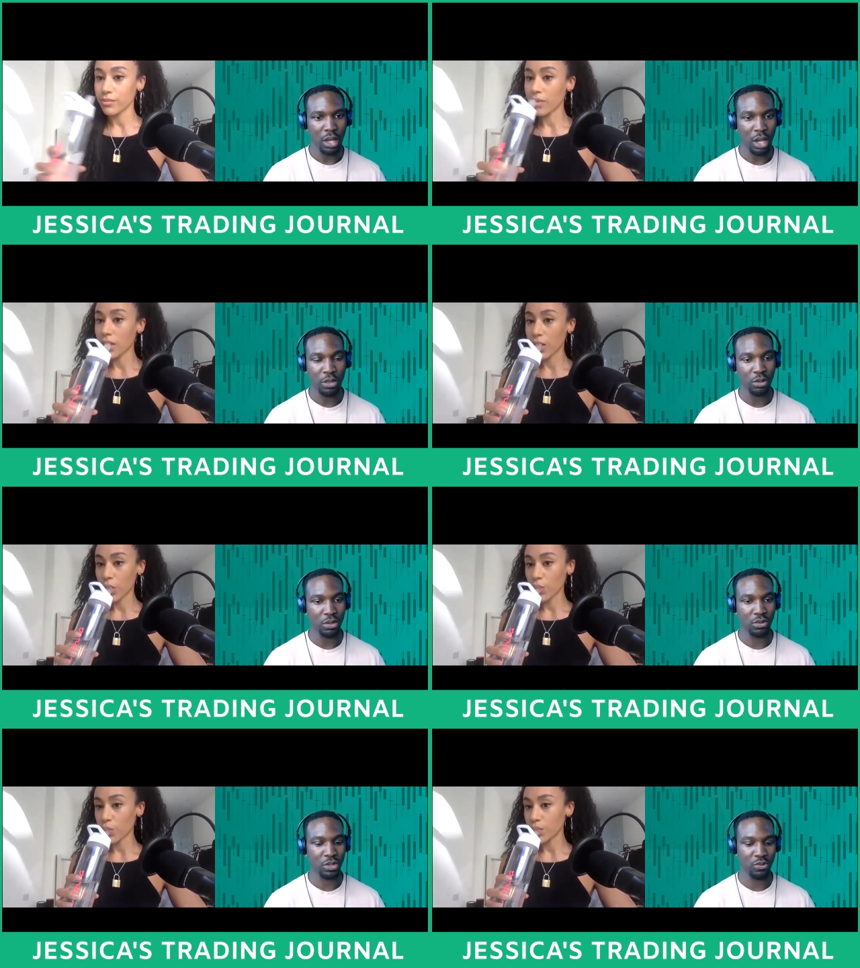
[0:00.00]
Speaker 1: I thought it
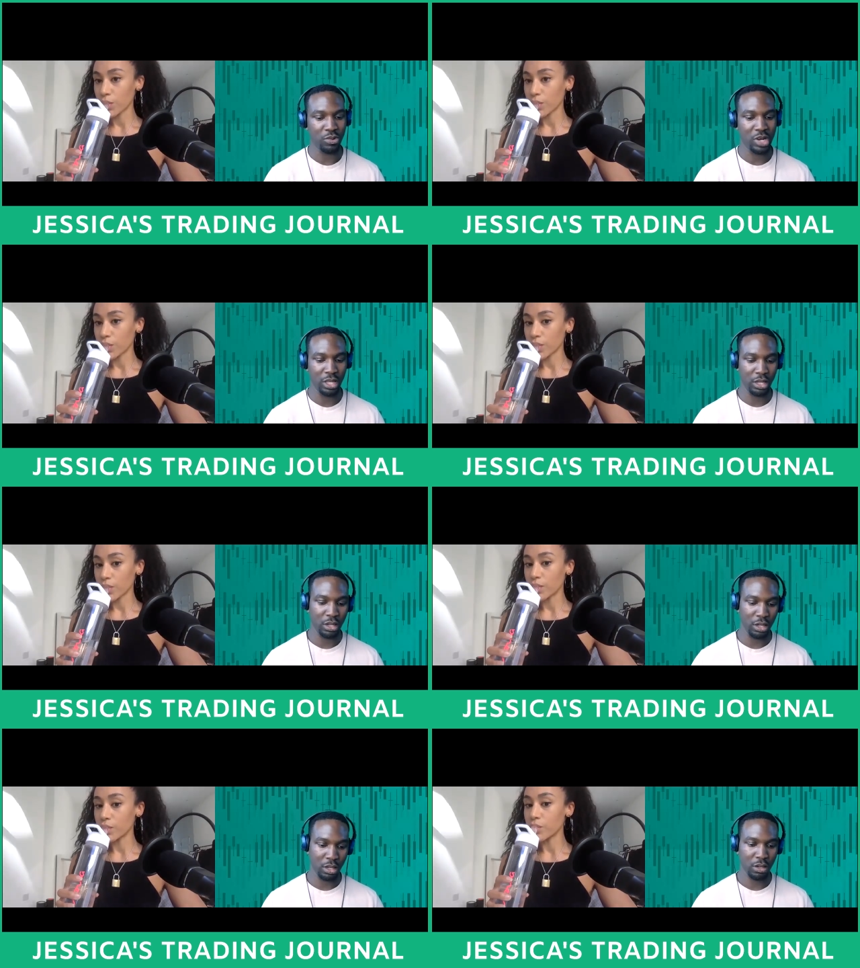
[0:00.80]
was just
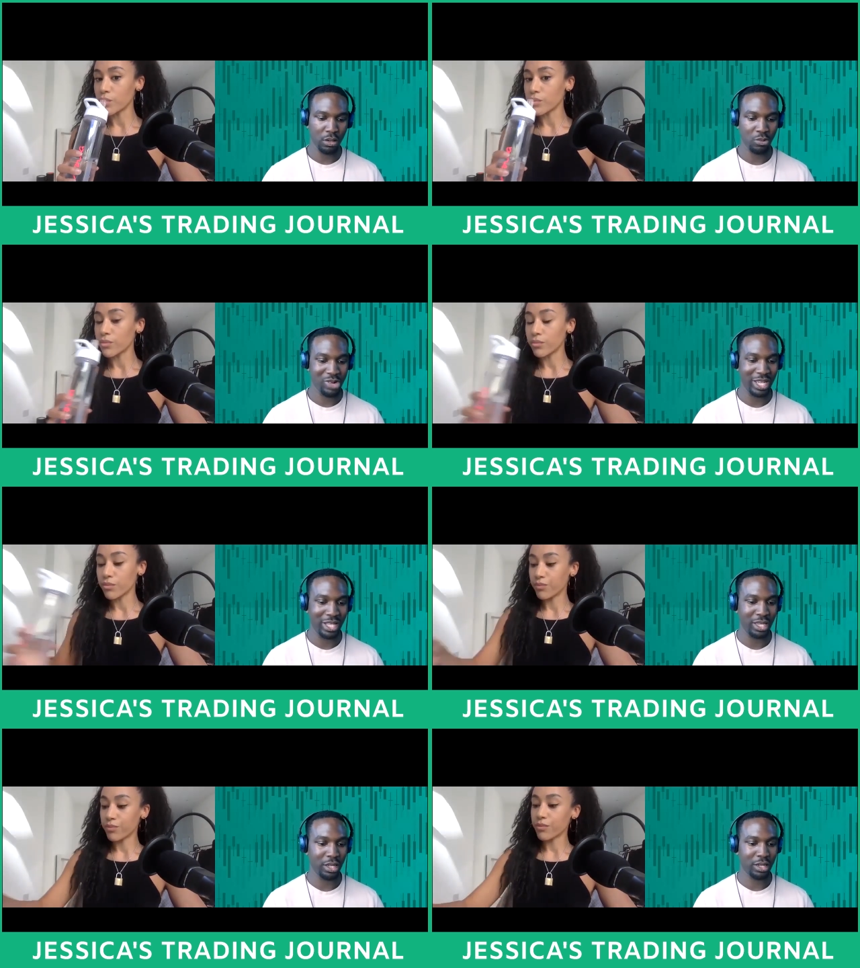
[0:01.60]
really, uh,
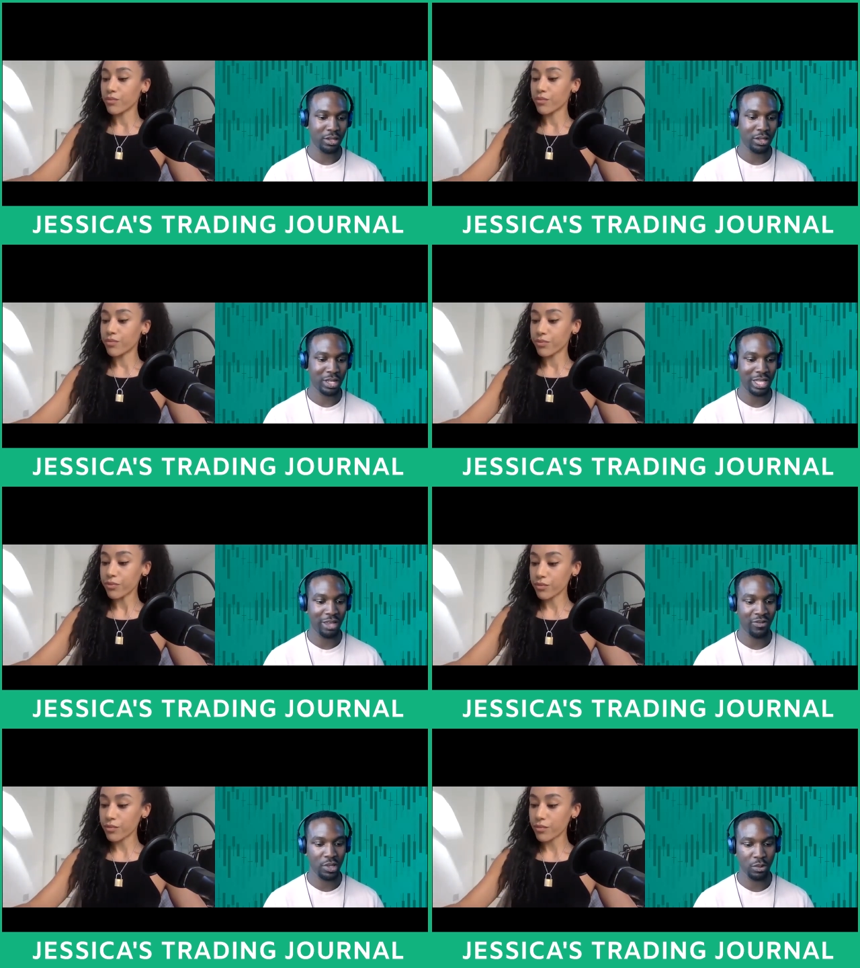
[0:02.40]
really
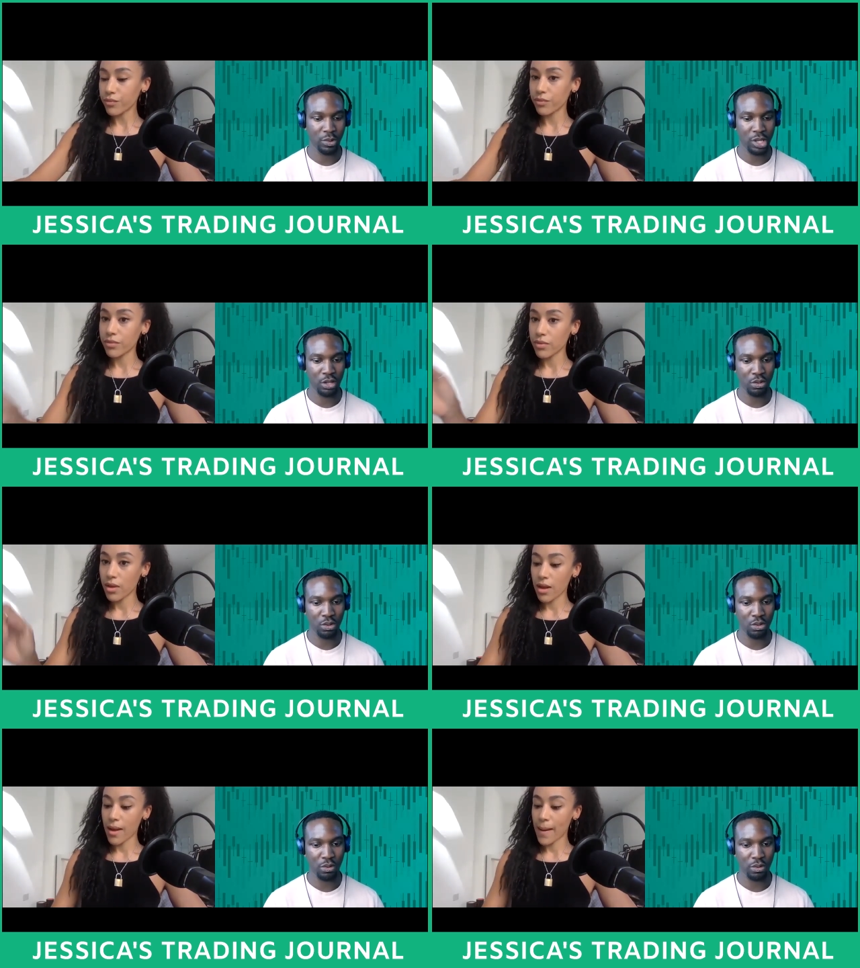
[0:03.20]
clever the way
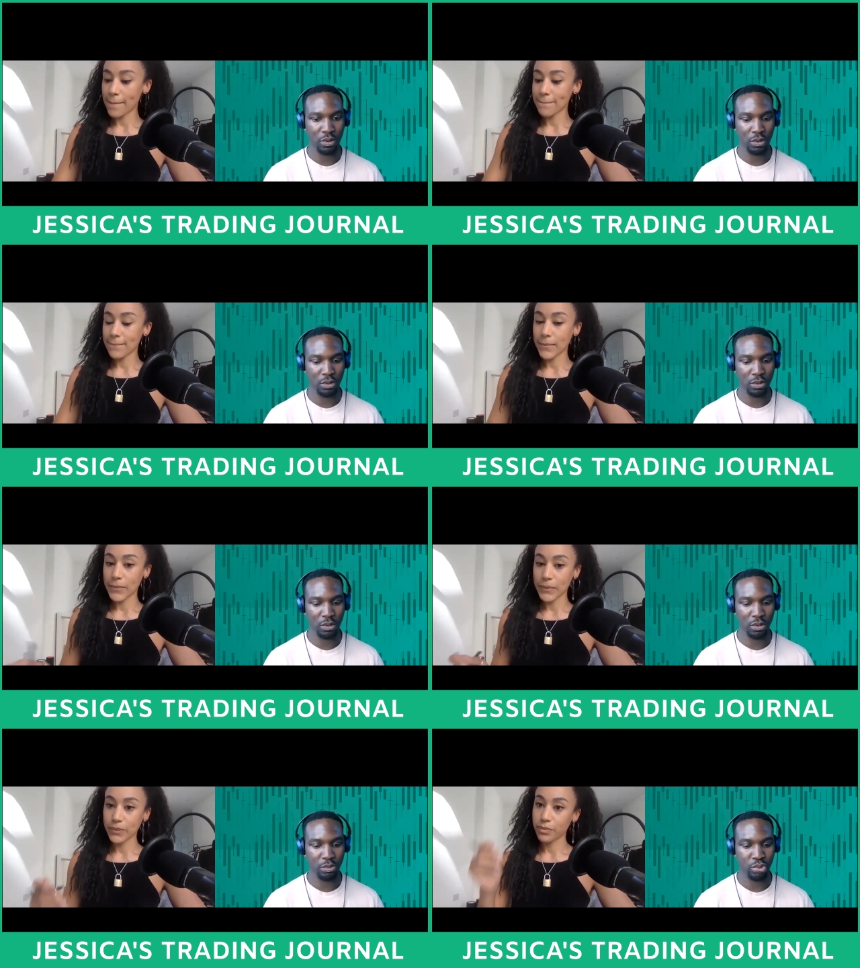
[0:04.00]
you
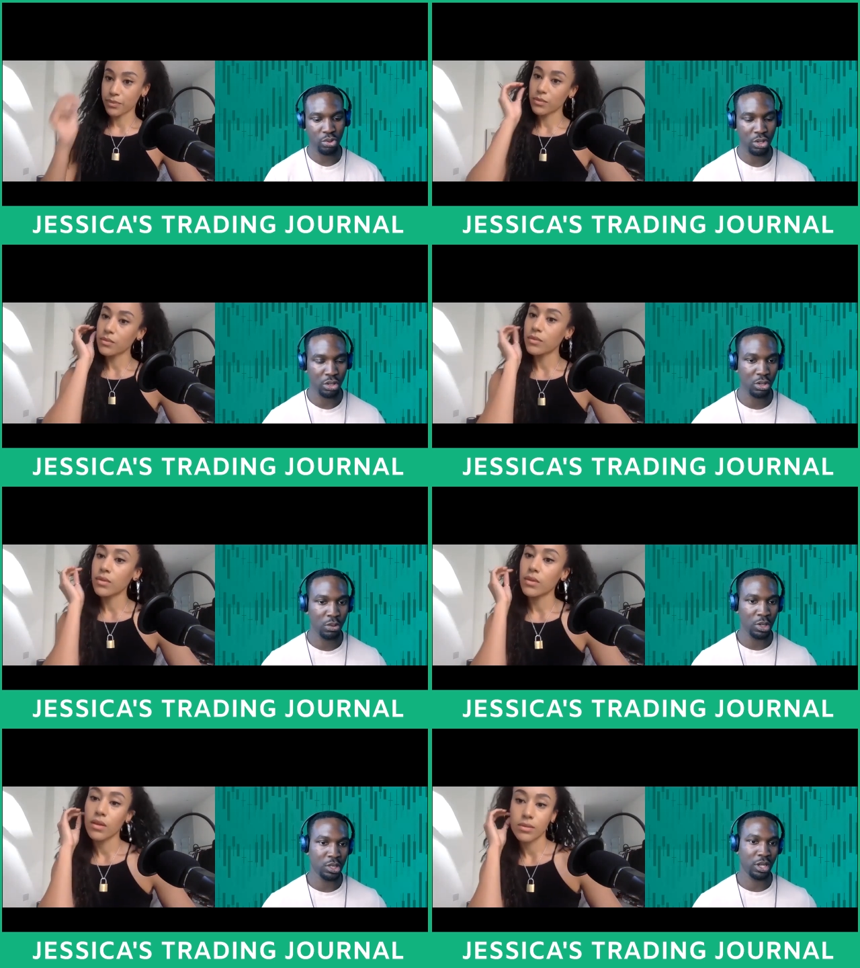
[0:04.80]
brought your
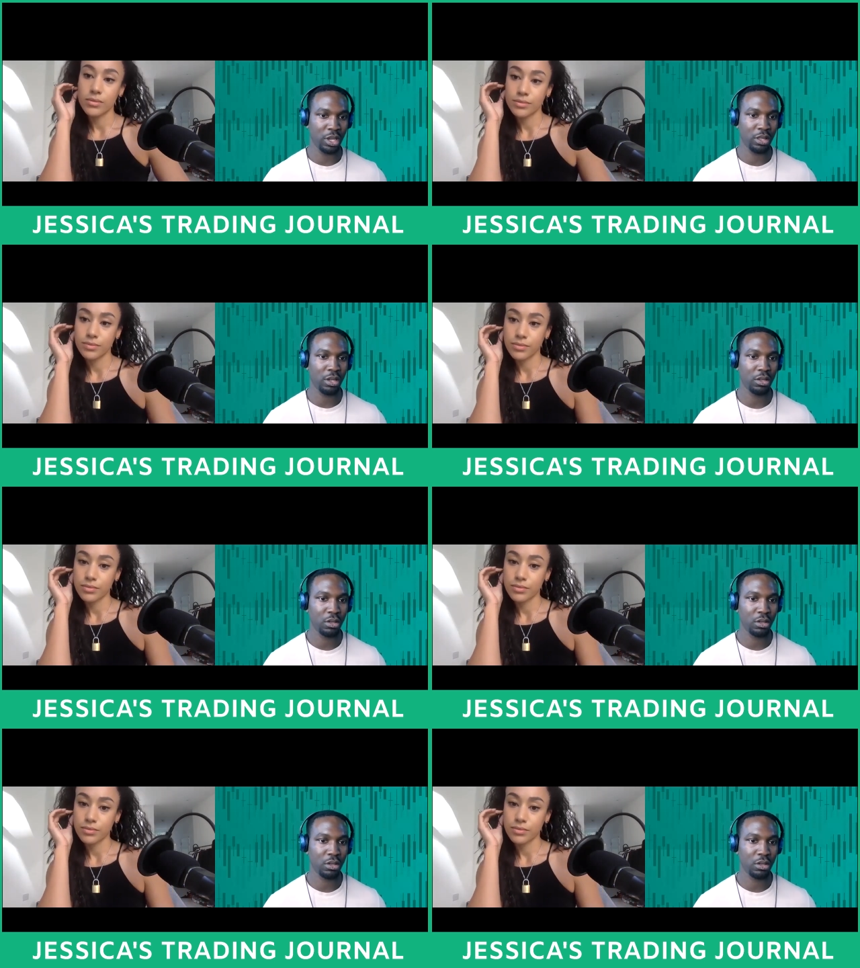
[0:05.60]
two worlds together.